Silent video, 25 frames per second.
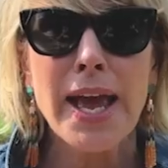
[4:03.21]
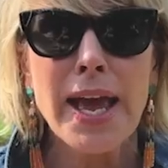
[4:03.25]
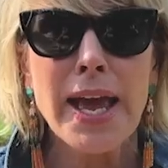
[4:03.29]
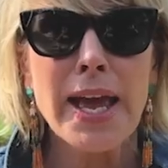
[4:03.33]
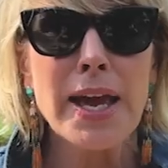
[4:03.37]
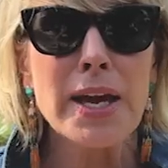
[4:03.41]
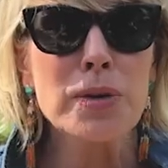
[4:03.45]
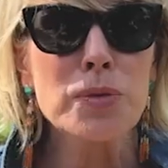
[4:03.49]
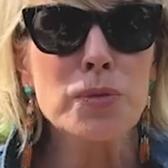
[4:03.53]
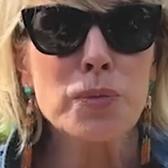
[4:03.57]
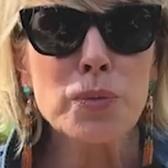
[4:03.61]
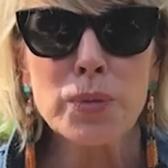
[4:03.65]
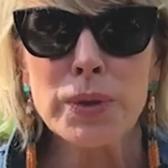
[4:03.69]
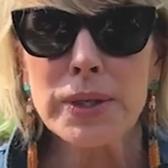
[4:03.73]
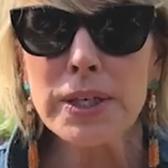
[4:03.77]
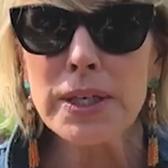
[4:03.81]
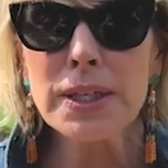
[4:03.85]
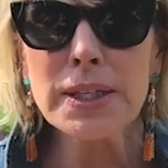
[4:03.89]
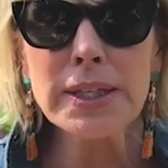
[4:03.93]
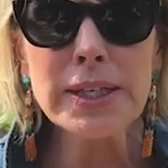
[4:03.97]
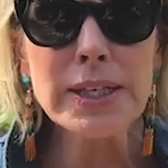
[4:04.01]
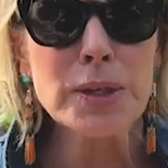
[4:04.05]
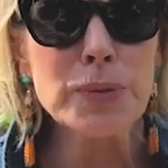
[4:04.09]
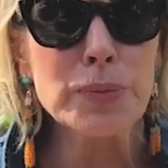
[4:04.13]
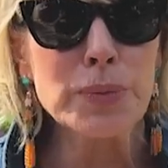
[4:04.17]
And
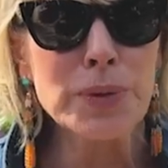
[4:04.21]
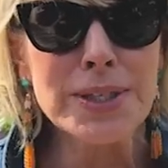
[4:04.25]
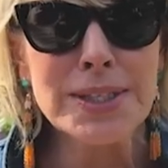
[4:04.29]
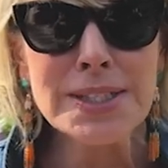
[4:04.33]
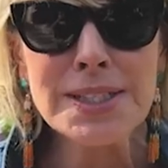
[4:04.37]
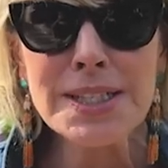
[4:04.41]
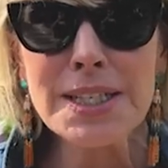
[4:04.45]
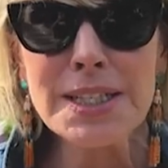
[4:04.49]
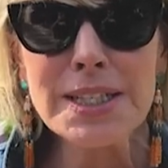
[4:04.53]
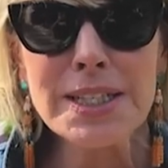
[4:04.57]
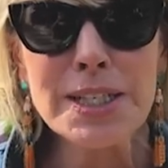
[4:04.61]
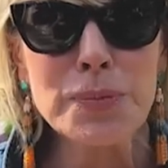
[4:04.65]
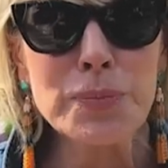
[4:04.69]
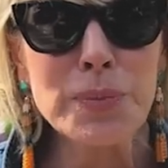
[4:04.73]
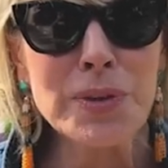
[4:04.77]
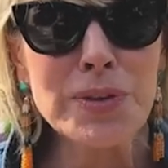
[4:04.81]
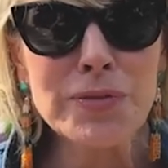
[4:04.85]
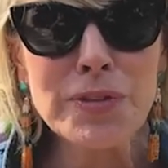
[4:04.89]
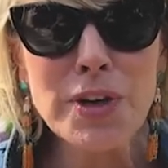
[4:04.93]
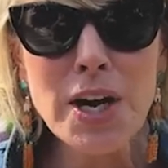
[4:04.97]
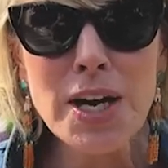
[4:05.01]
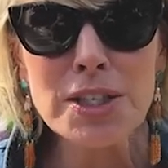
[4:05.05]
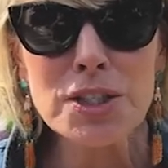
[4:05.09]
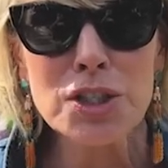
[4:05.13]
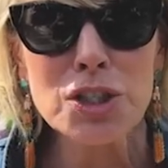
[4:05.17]
really, recently,
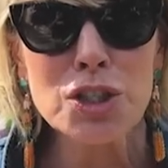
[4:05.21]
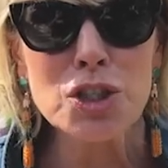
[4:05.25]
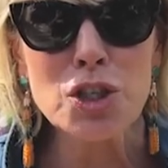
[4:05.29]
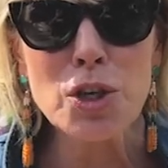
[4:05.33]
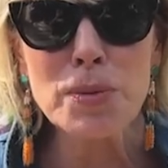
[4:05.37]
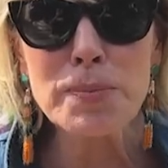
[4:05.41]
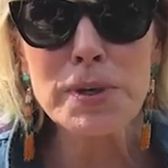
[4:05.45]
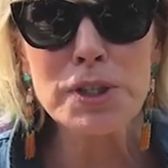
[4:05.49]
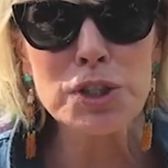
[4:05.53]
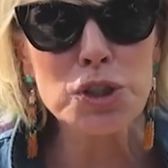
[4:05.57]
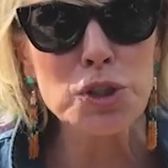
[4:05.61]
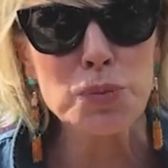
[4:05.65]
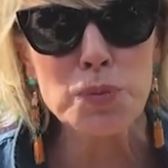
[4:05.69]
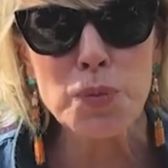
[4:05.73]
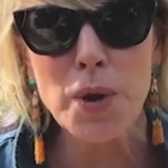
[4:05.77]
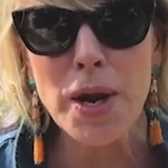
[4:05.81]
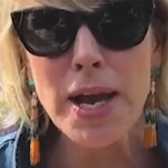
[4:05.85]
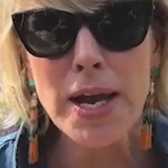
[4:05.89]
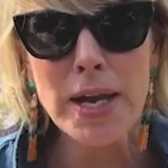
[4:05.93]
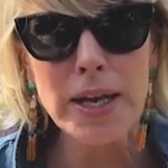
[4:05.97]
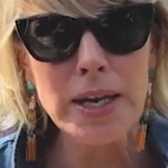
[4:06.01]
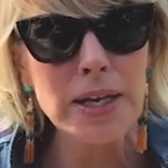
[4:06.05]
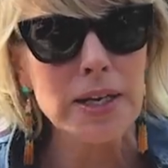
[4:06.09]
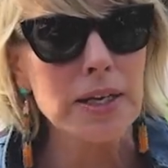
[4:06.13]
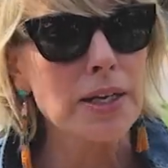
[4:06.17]
we've gotten so much
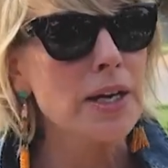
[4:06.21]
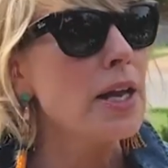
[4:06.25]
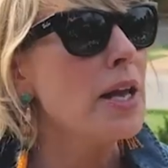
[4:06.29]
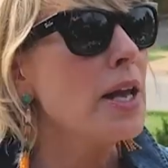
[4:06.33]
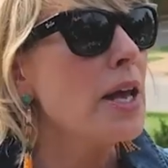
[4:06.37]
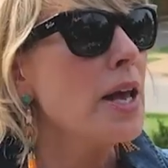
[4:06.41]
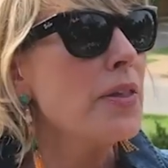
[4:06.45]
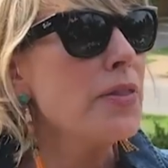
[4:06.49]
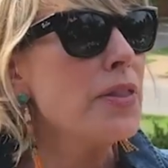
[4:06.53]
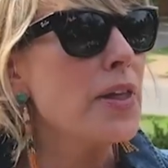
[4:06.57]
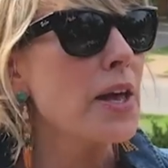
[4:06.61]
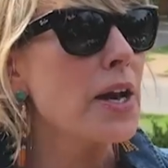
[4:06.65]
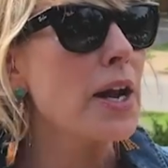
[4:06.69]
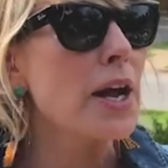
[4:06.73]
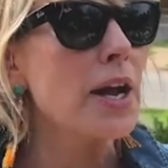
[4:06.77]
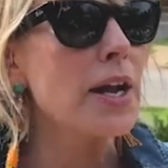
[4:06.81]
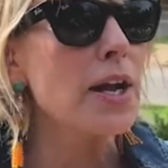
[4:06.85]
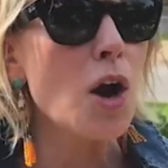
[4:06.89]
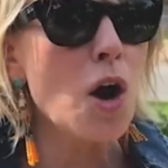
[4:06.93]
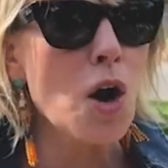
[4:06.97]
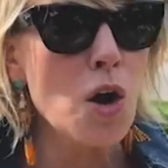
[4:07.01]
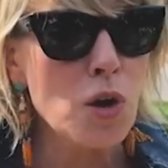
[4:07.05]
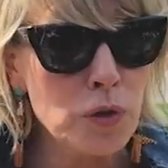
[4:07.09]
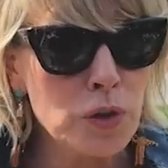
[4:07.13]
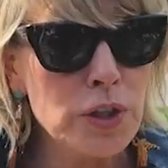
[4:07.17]
rain mm -hmm. that I
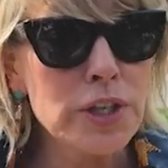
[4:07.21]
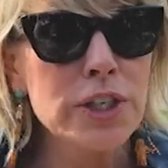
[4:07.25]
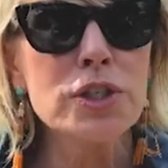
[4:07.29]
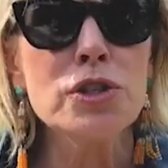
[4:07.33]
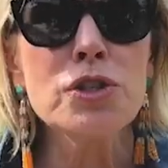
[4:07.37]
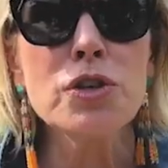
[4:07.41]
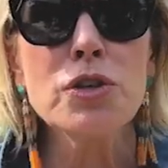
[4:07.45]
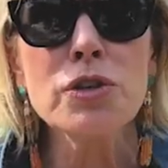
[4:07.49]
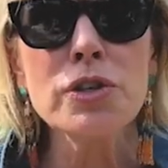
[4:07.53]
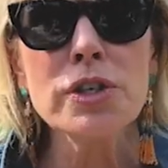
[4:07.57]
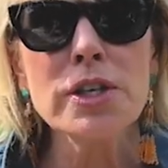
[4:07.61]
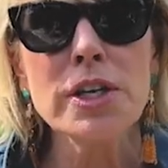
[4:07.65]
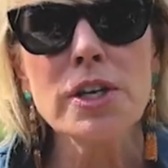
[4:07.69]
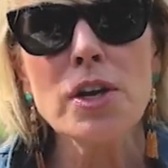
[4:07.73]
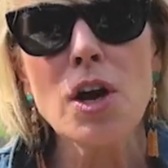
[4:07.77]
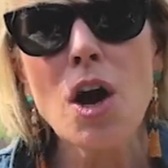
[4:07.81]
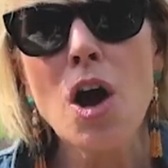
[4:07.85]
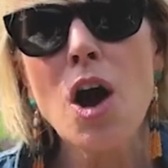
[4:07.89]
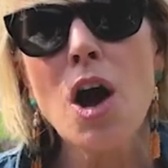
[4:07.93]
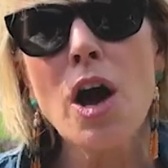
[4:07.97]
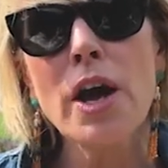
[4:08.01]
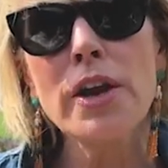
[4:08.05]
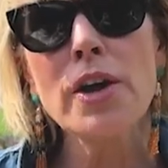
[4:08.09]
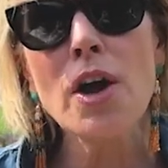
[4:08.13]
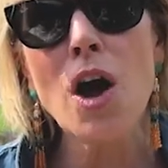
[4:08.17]
only turn it
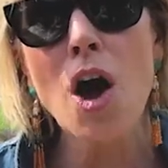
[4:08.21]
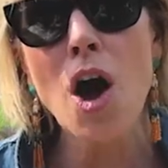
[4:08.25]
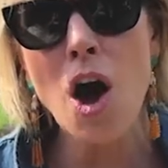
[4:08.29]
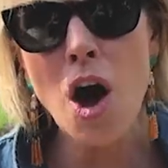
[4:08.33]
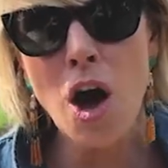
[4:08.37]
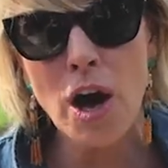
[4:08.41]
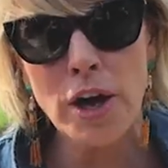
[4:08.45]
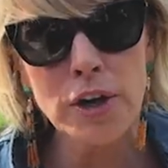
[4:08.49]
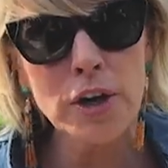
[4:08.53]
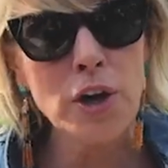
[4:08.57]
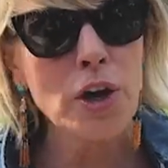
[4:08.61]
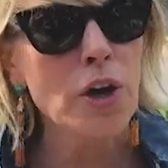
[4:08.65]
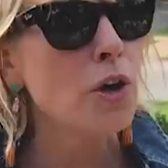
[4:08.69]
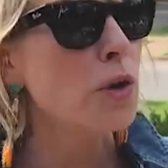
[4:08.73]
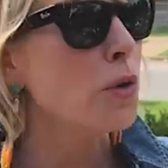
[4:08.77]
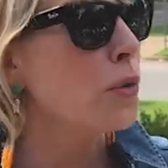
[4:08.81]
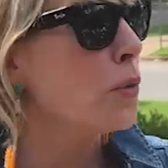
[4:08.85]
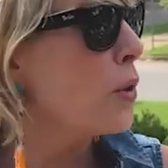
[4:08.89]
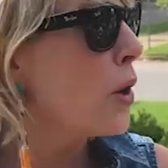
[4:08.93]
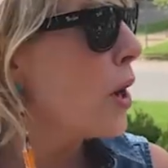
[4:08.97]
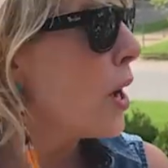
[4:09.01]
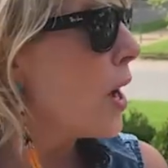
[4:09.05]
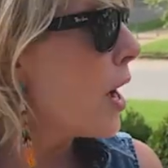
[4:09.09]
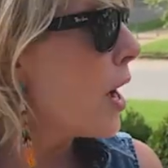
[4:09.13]
on auto